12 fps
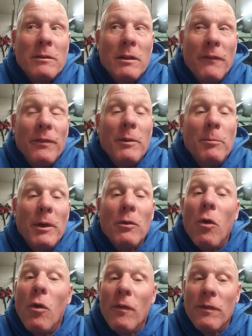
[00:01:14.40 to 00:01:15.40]
definitely been
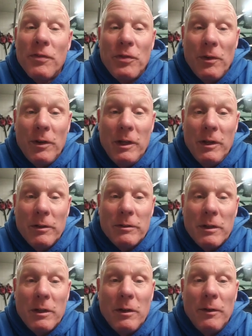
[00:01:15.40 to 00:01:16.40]
over 30 years
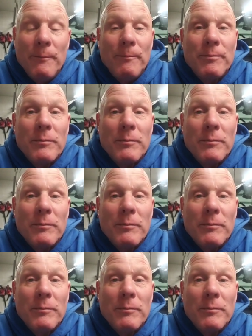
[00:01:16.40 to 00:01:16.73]
ago.